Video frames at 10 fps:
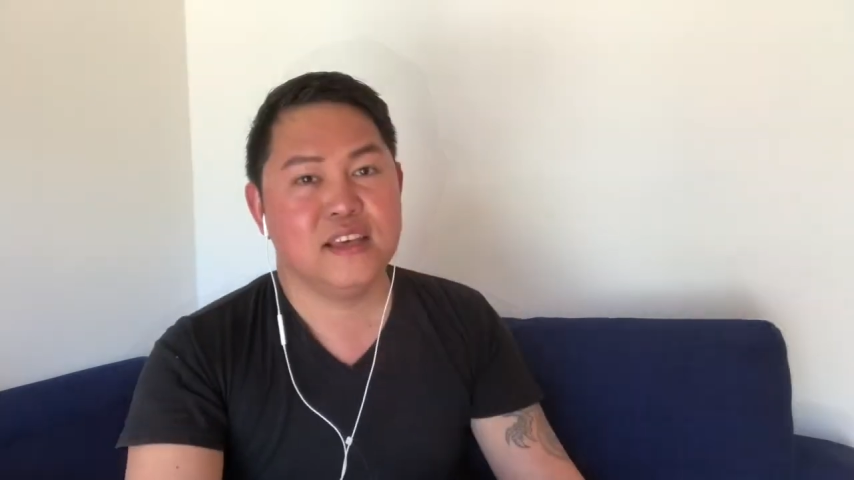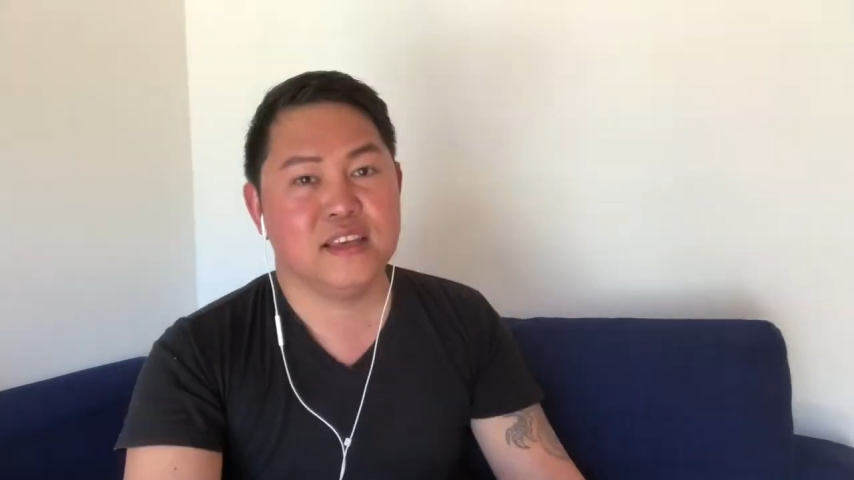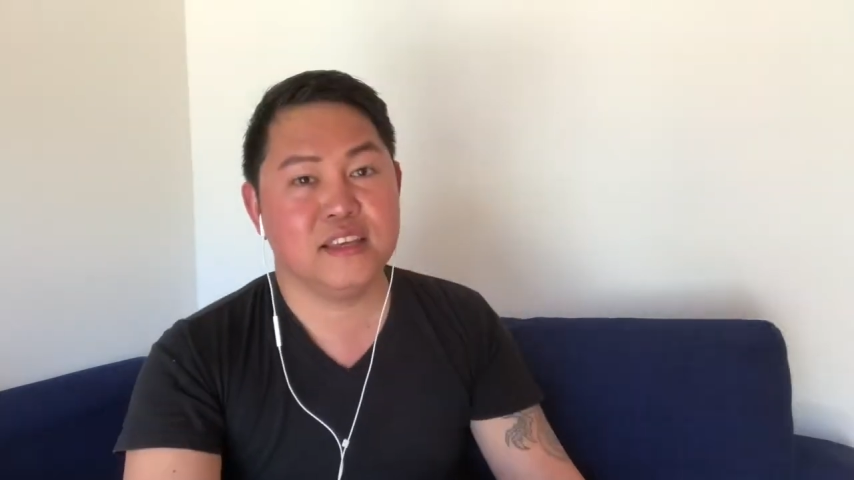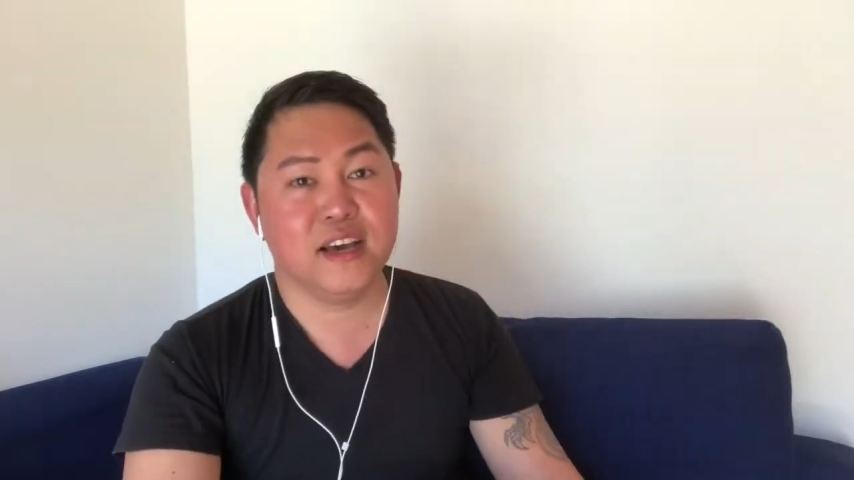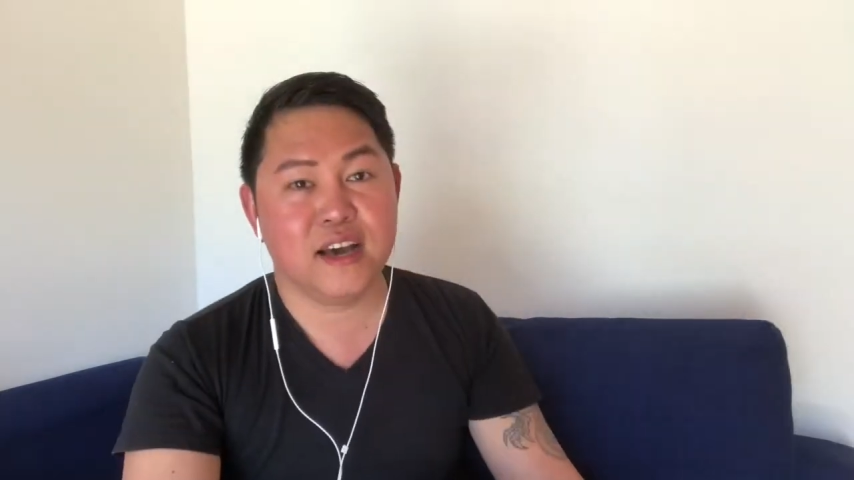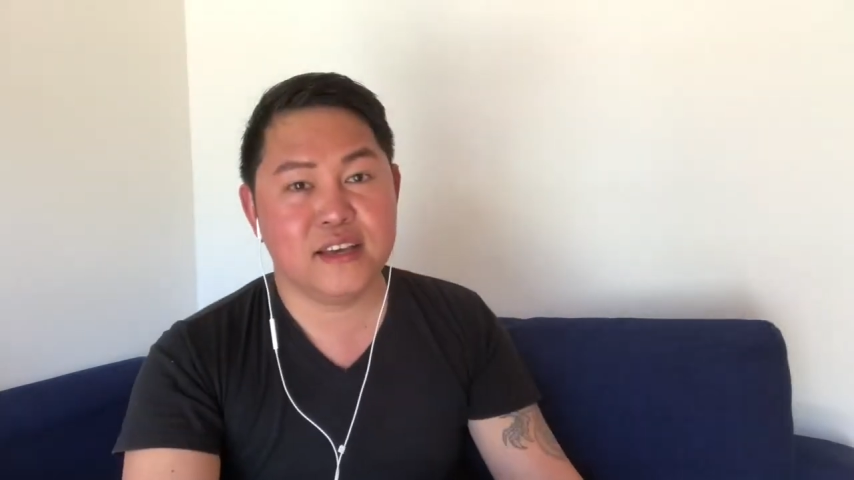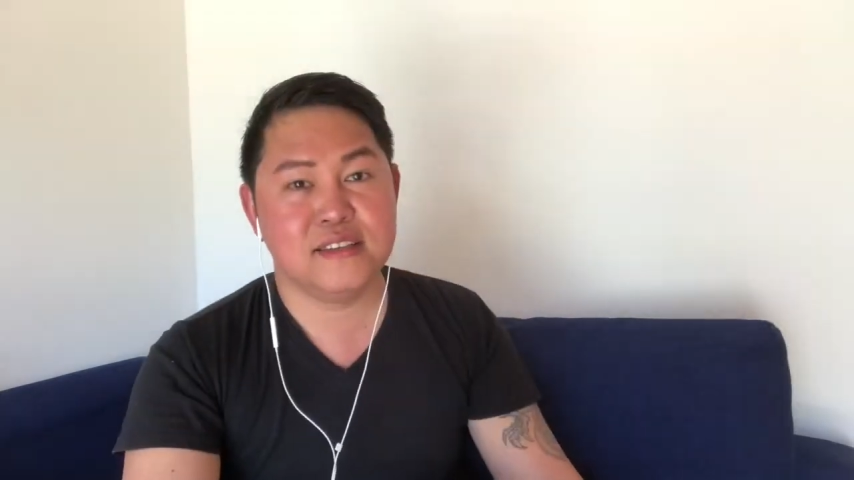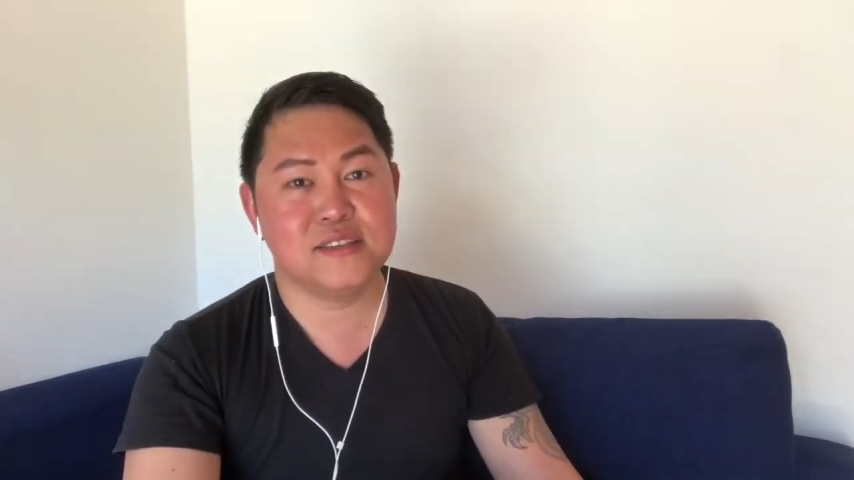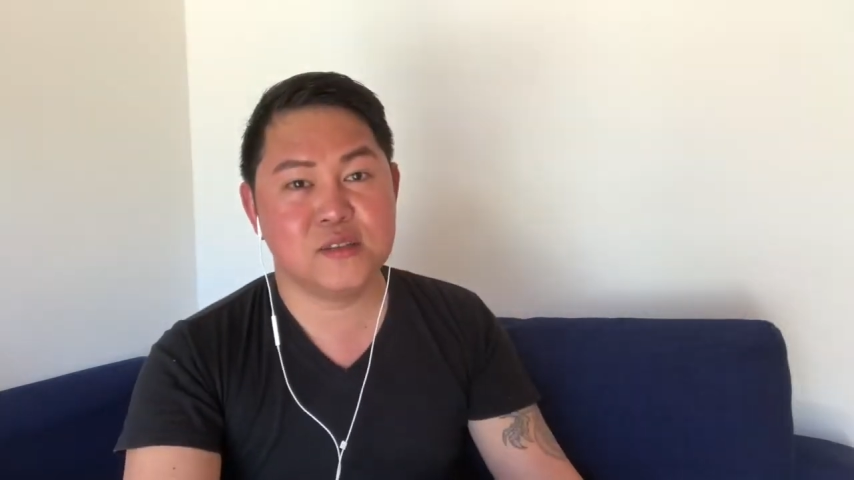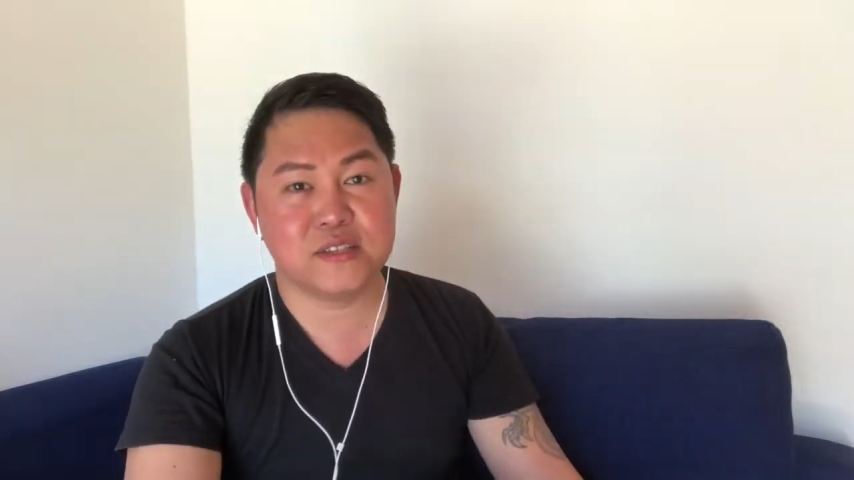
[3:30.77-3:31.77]

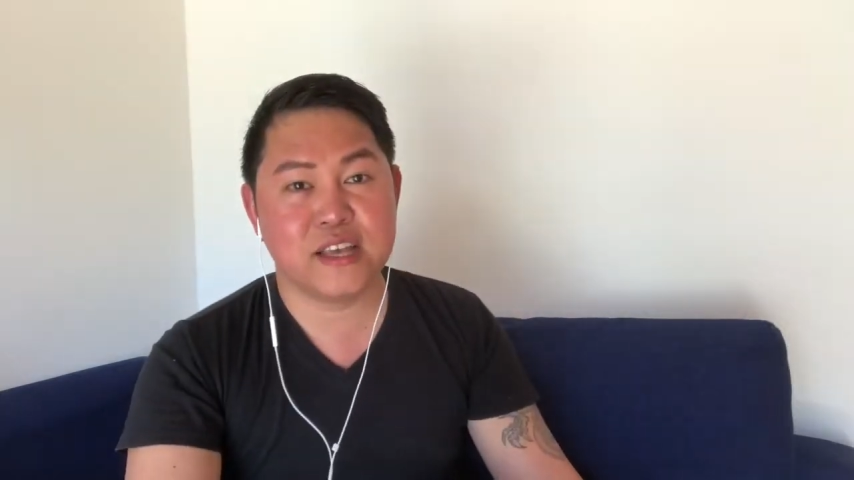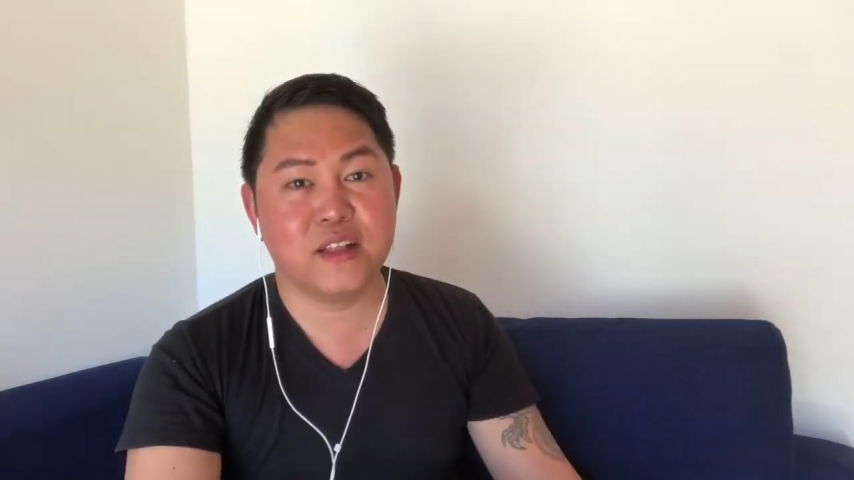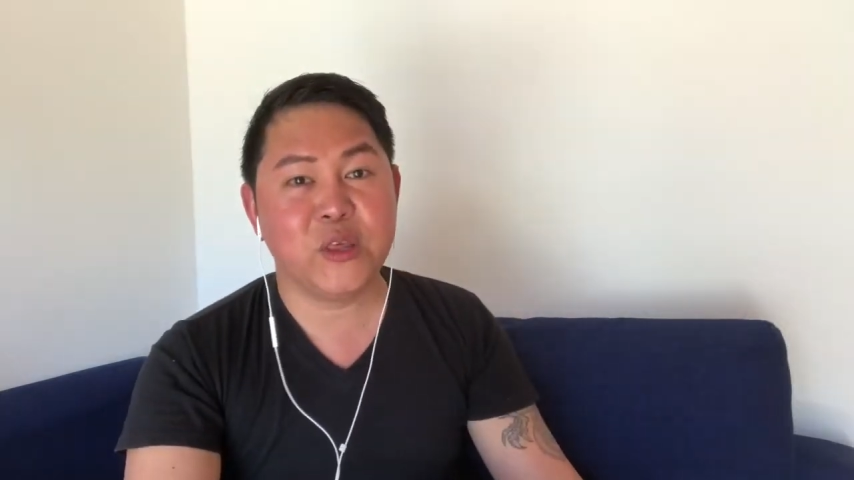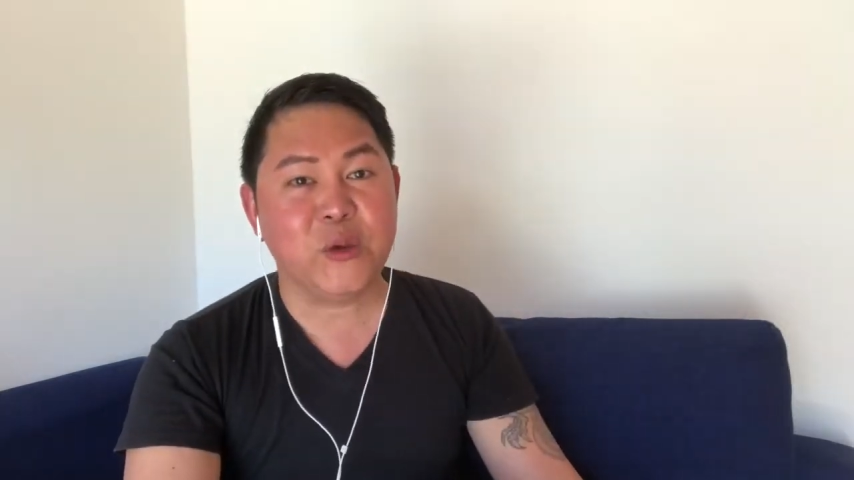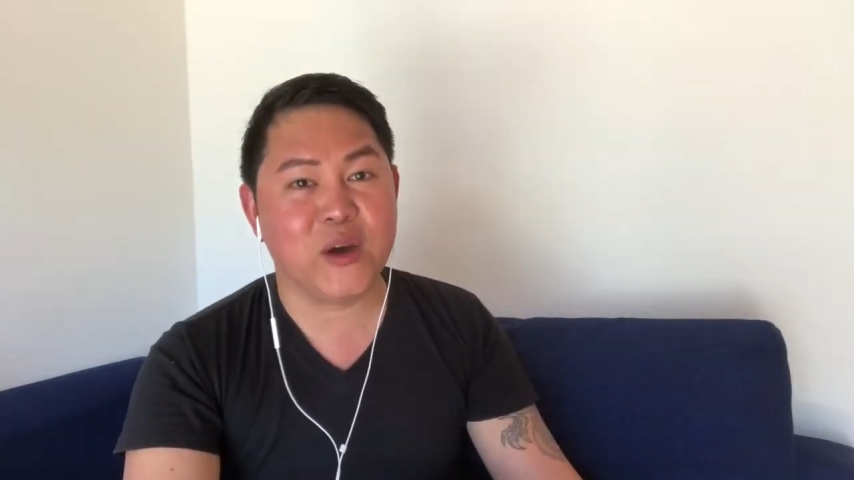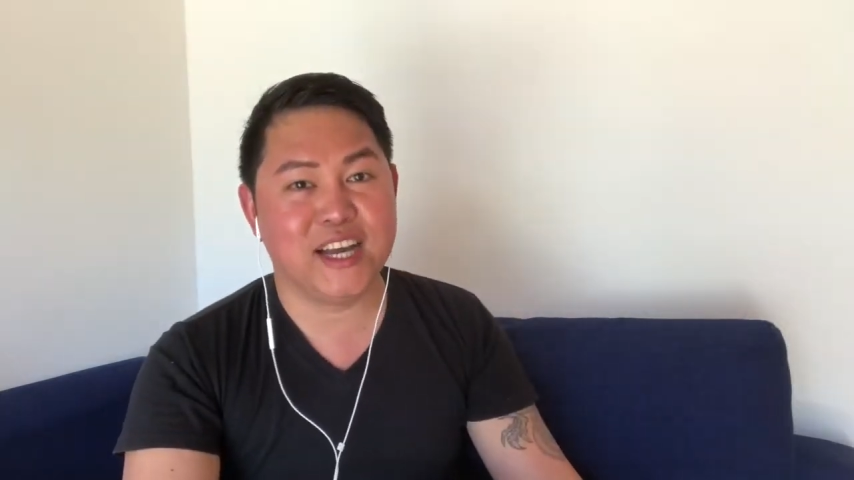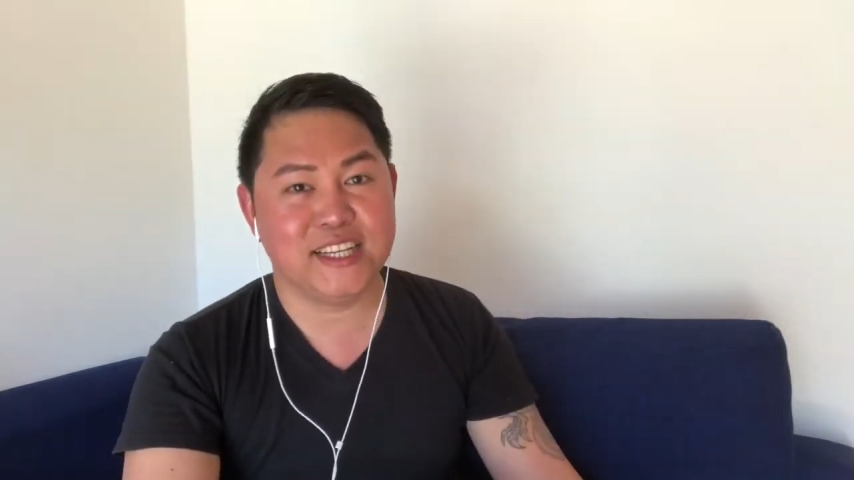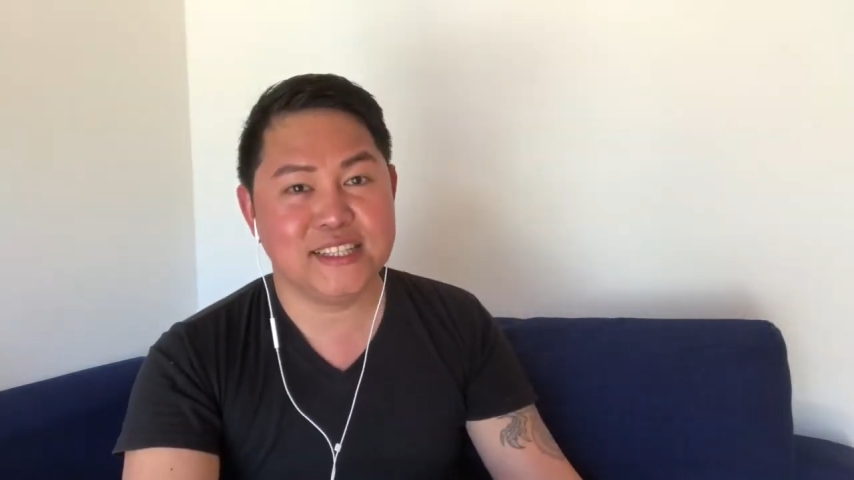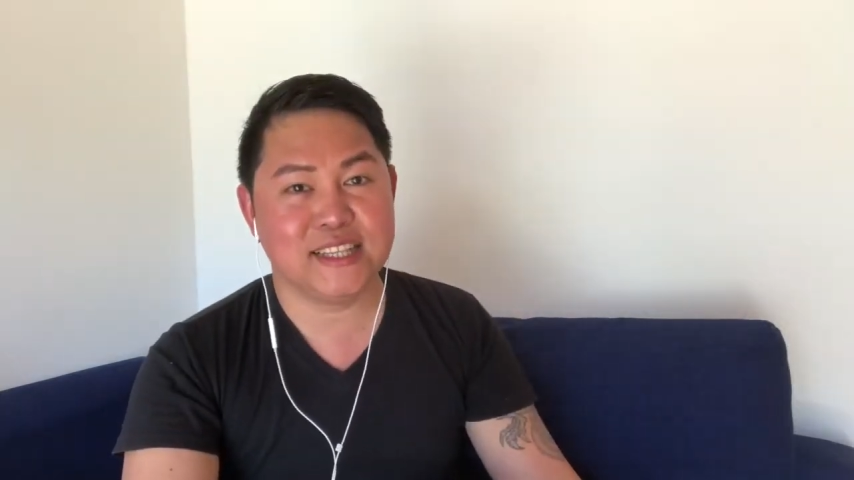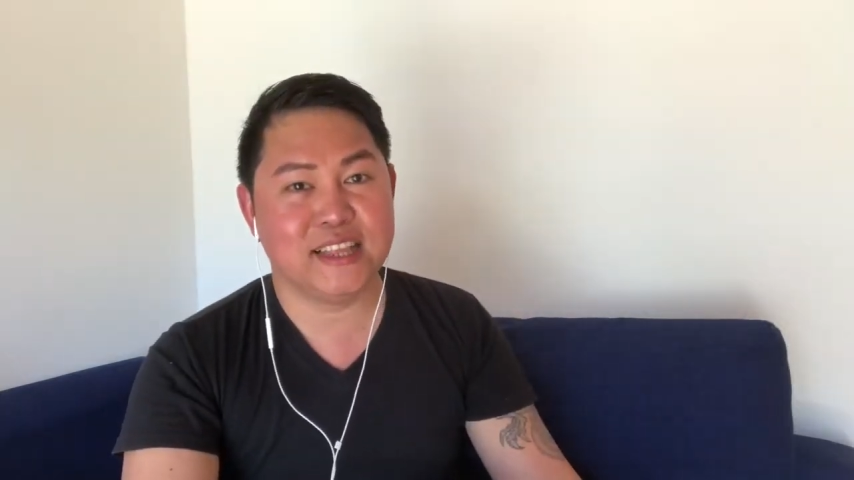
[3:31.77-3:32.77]
Guys, to tell you
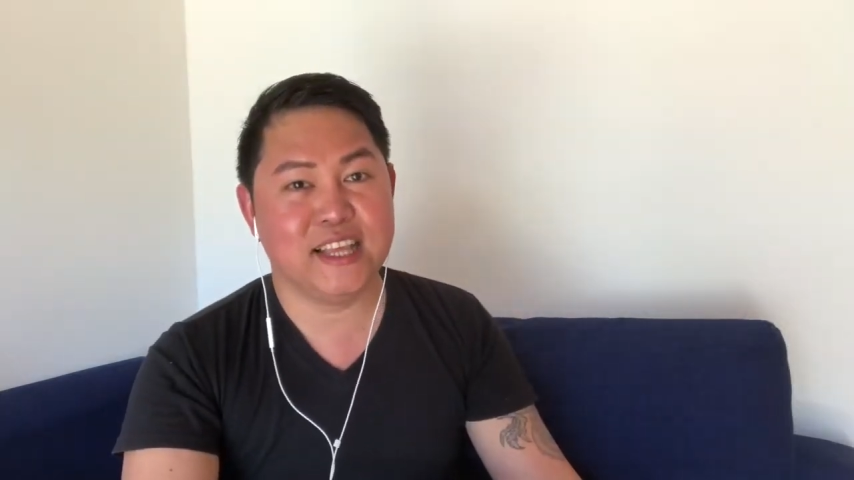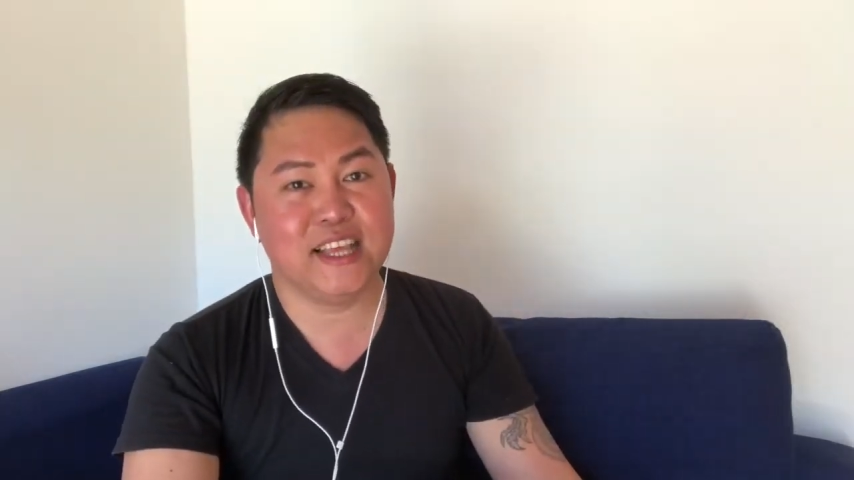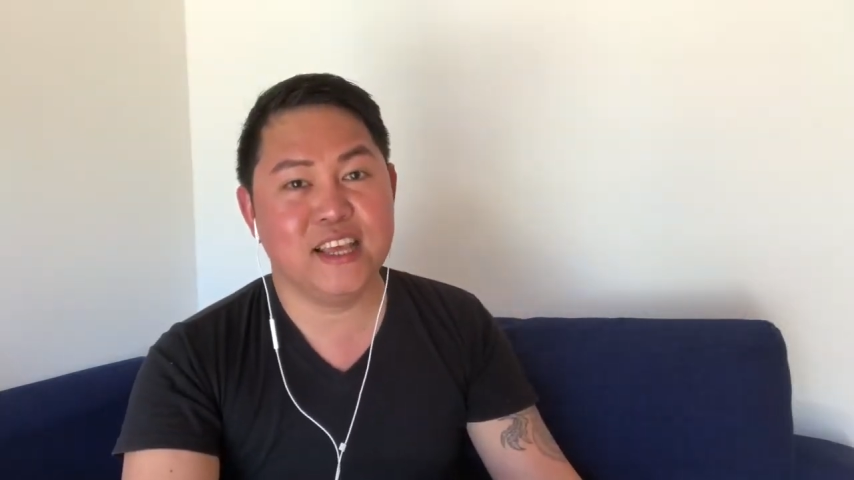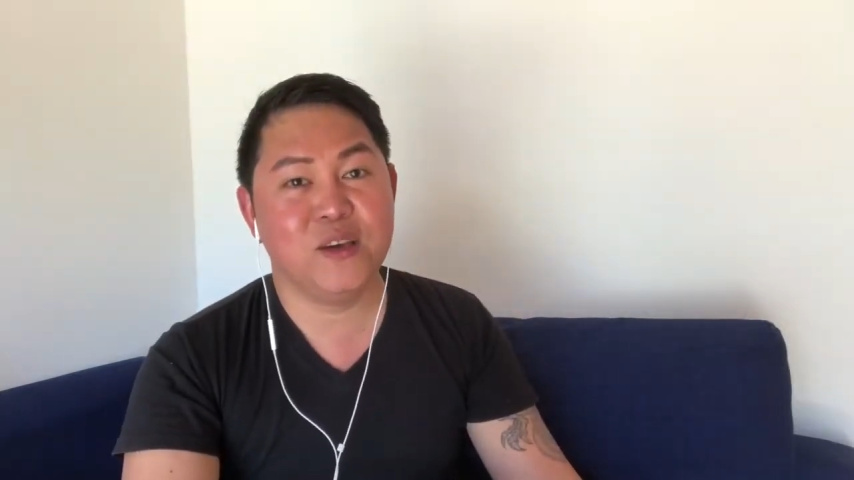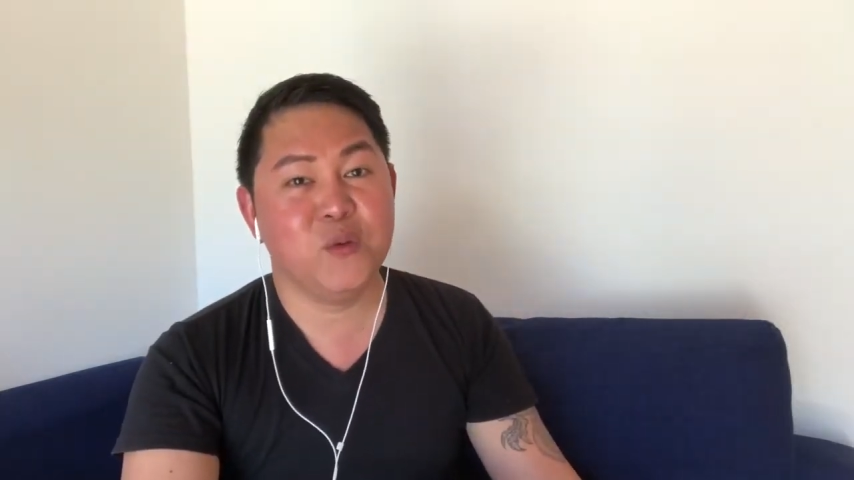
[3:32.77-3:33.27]
honestly,